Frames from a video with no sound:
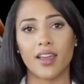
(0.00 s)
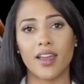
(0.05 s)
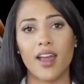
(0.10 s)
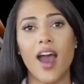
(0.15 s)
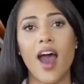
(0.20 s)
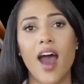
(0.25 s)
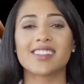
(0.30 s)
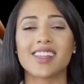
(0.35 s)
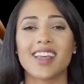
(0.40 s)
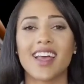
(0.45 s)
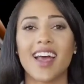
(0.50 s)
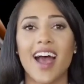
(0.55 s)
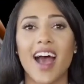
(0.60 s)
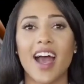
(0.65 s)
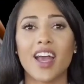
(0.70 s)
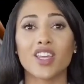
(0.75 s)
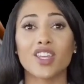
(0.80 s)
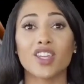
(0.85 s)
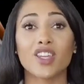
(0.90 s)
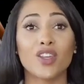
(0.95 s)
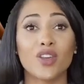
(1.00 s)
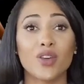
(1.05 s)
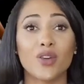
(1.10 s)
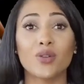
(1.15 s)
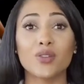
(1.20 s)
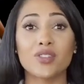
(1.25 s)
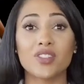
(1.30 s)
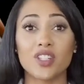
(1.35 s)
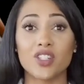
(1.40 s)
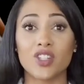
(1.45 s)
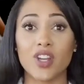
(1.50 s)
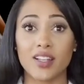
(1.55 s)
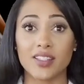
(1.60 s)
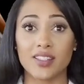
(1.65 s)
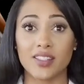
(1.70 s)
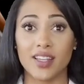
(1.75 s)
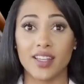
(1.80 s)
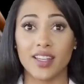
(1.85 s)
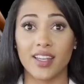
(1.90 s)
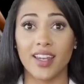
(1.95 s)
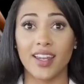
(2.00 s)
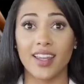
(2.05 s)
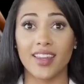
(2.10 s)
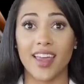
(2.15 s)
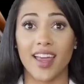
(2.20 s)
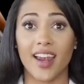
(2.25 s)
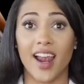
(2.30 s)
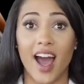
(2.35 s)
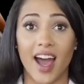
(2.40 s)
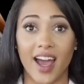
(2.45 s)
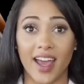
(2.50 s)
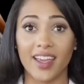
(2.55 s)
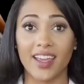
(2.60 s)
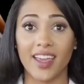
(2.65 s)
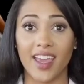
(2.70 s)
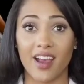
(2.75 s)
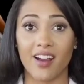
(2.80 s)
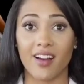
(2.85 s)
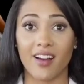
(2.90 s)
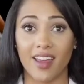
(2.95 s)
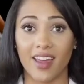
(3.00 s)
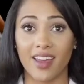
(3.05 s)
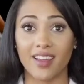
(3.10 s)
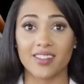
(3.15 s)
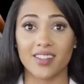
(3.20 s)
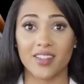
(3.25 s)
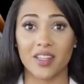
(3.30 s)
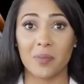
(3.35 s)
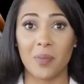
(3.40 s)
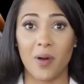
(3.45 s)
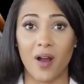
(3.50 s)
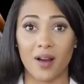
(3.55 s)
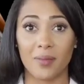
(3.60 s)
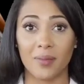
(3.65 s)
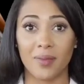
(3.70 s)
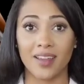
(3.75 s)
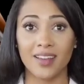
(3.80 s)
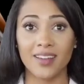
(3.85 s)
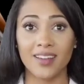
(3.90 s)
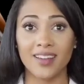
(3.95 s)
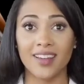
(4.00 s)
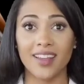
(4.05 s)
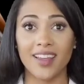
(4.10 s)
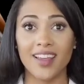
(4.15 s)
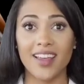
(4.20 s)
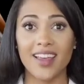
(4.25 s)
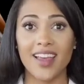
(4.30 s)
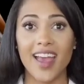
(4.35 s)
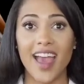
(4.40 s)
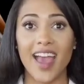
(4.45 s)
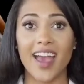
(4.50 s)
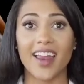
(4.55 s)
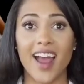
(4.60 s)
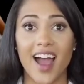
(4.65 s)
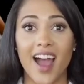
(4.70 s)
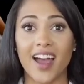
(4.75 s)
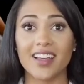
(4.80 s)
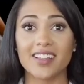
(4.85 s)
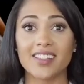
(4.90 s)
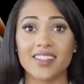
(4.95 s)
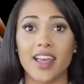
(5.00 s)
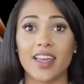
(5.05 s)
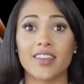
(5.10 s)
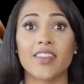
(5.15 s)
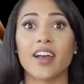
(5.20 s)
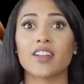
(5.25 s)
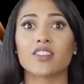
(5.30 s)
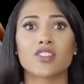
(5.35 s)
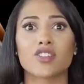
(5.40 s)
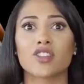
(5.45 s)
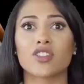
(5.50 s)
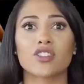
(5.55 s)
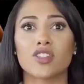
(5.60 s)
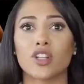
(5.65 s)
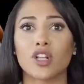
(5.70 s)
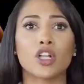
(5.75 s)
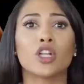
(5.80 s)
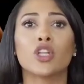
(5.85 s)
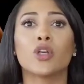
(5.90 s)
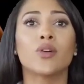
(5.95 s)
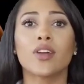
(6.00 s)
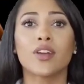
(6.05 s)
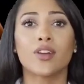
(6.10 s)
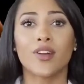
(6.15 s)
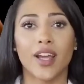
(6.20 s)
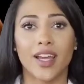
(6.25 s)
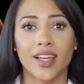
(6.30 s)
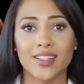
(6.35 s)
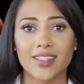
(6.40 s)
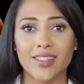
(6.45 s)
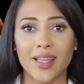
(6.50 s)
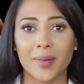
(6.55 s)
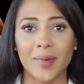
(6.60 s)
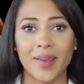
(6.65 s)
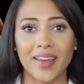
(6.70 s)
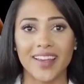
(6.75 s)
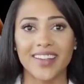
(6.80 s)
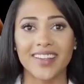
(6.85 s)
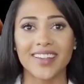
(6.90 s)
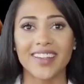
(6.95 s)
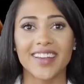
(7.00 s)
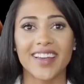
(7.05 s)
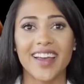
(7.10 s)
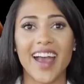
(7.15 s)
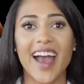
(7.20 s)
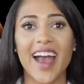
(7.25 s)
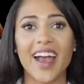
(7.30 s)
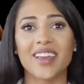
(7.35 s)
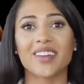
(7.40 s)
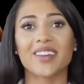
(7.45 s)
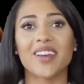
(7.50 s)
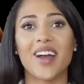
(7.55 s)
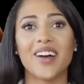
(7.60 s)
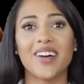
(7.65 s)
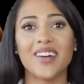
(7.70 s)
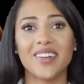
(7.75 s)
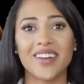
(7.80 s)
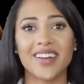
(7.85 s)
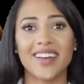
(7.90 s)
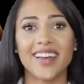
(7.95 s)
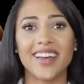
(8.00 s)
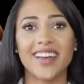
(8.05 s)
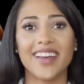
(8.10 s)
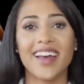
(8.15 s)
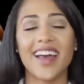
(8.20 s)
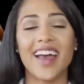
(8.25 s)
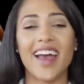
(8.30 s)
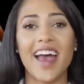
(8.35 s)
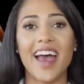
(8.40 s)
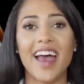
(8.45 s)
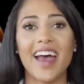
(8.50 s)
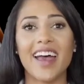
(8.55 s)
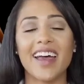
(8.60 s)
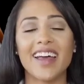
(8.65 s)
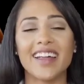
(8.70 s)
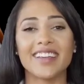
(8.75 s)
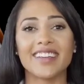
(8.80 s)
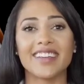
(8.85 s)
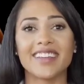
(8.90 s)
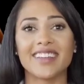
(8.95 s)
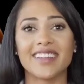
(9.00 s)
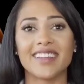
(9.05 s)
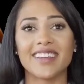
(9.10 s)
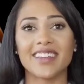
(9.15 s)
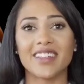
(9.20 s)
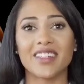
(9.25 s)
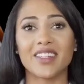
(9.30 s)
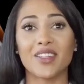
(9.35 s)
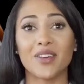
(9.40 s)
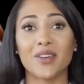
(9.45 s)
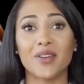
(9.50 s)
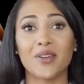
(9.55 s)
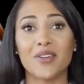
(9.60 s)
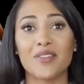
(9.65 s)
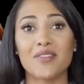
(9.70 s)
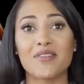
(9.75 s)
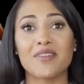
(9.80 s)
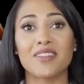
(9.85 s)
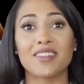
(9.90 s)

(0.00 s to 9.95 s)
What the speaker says: For this remedy, simple: take few almonds and put them in your mixer grinder, next add around 2 to 3 tablespoons of milk and grind them together to form a smooth paste.